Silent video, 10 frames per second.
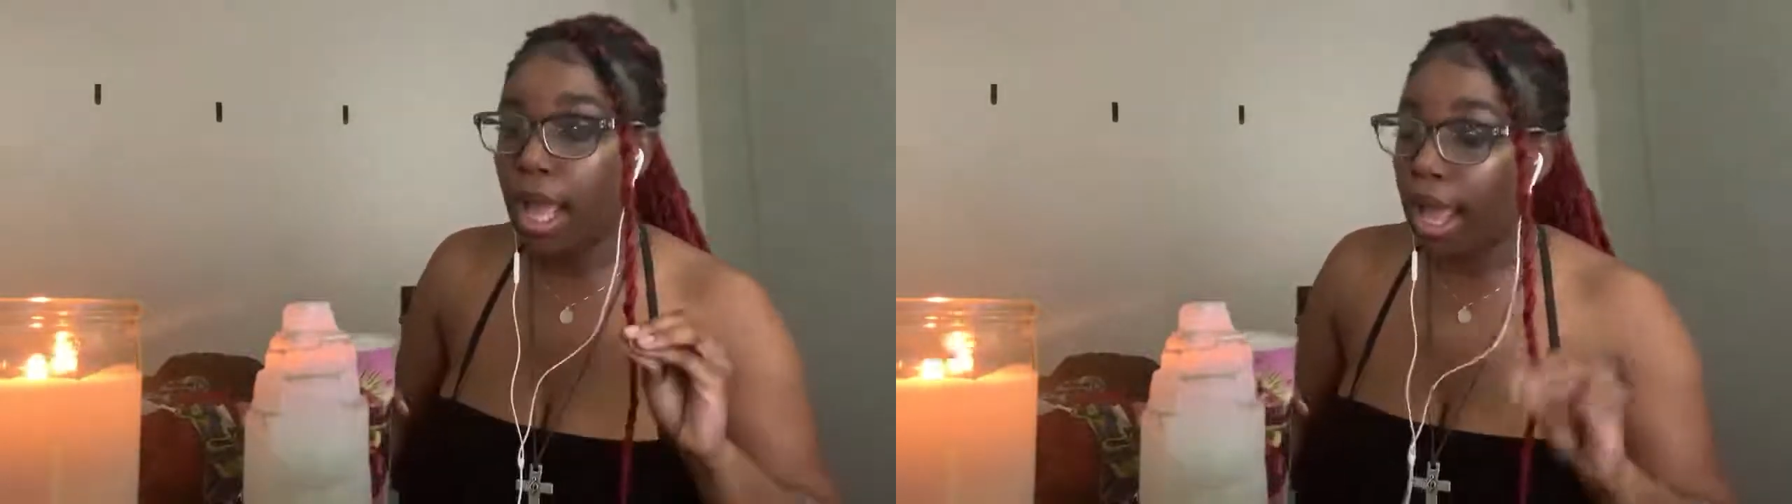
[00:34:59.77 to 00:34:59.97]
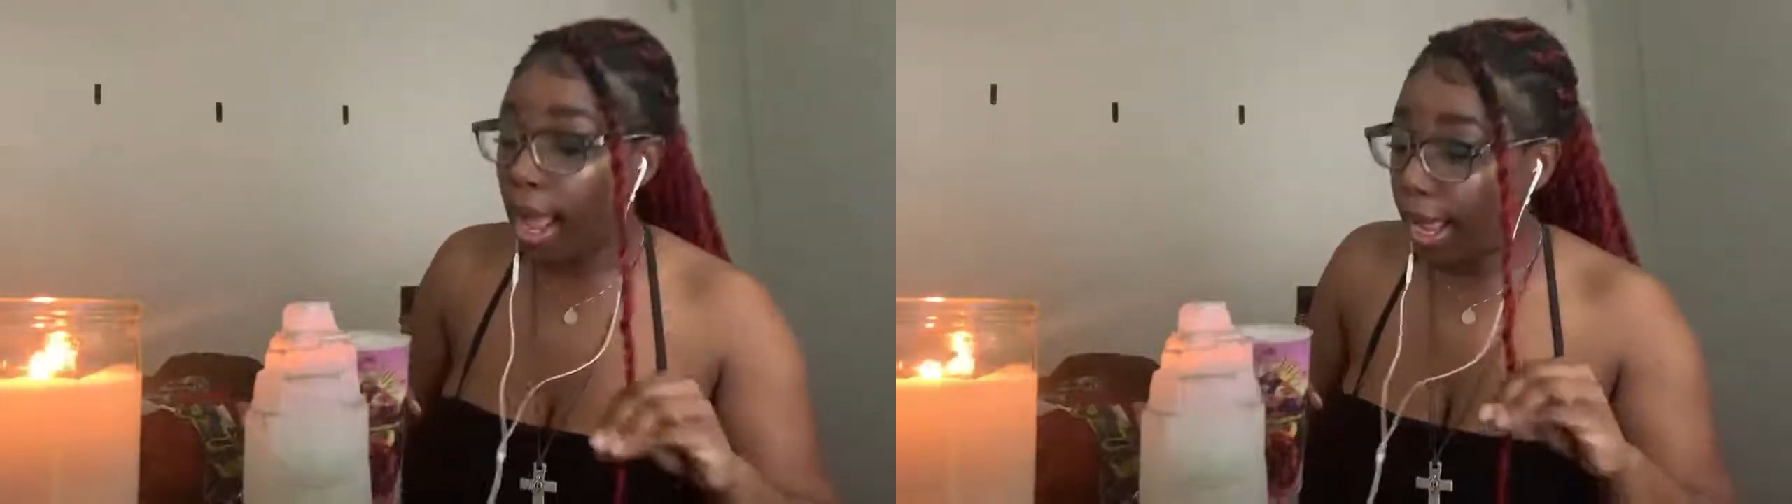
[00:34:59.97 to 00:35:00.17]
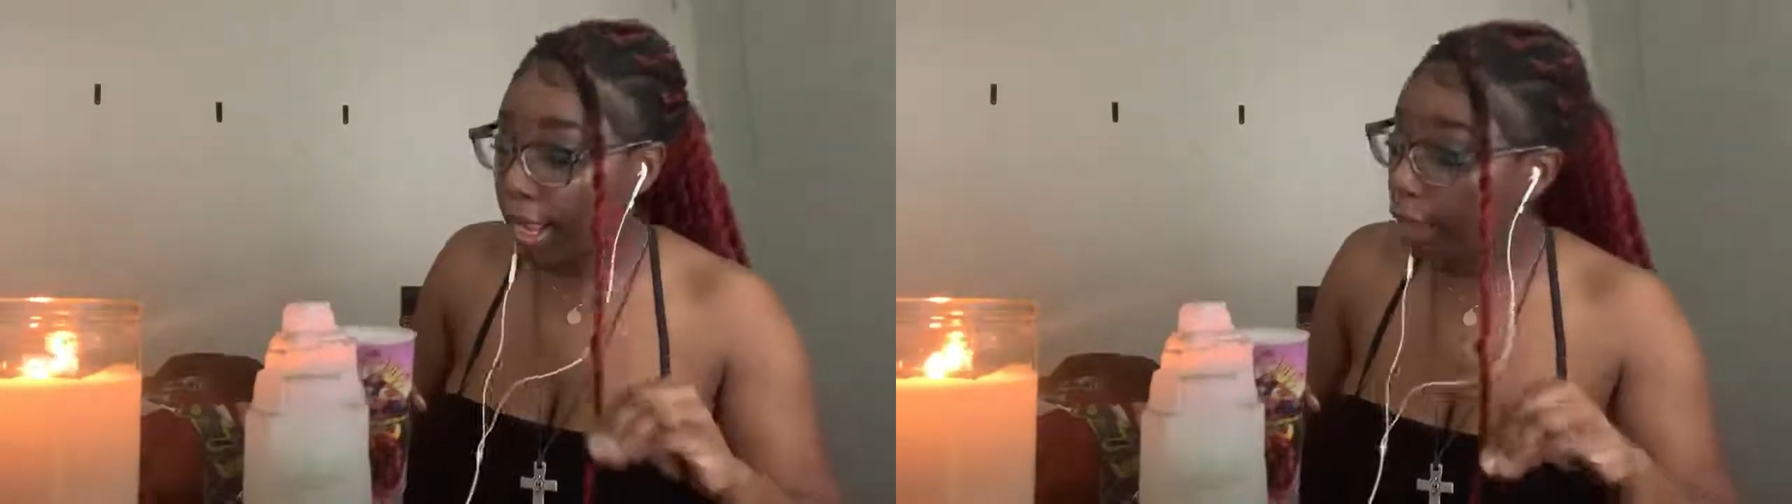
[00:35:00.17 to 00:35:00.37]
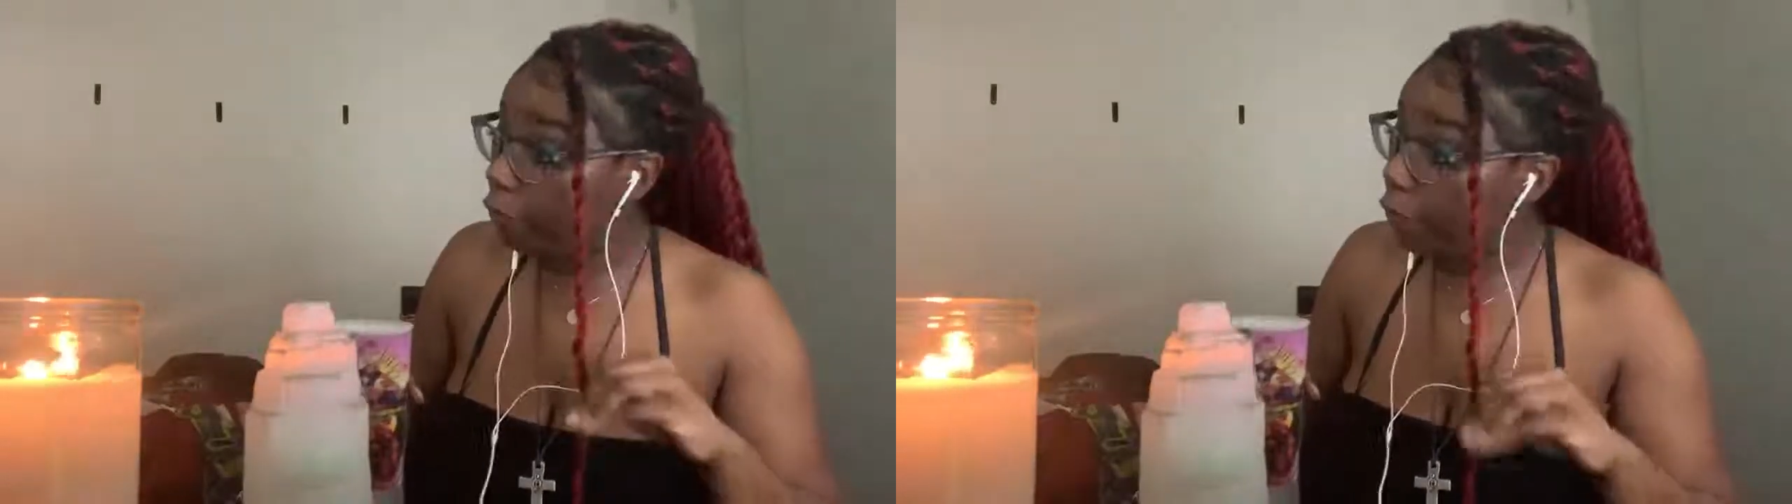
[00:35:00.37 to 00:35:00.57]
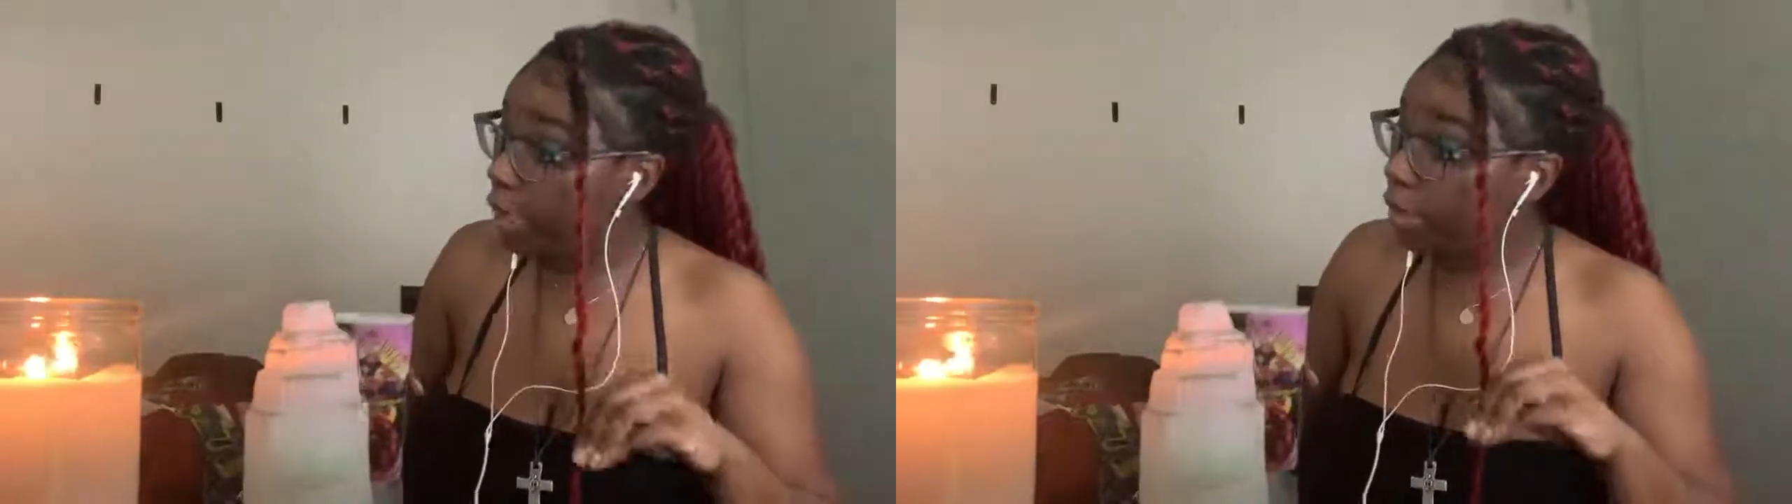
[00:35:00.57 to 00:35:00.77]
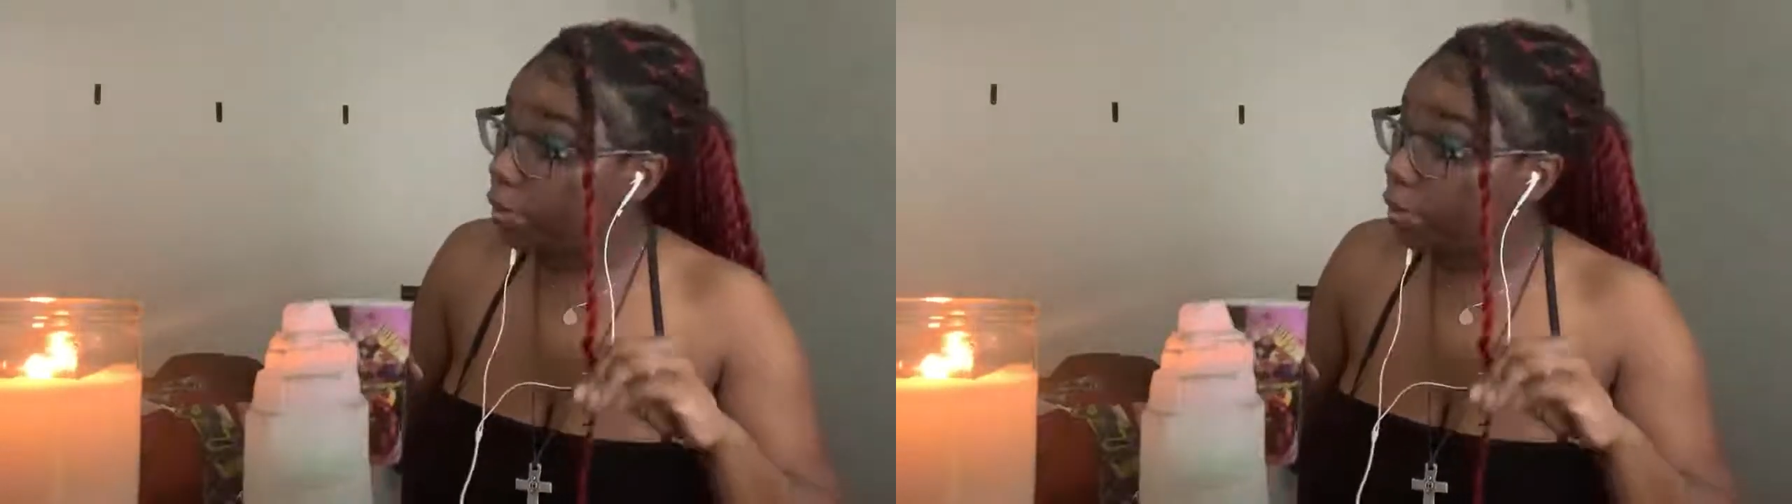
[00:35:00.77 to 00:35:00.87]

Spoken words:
I have been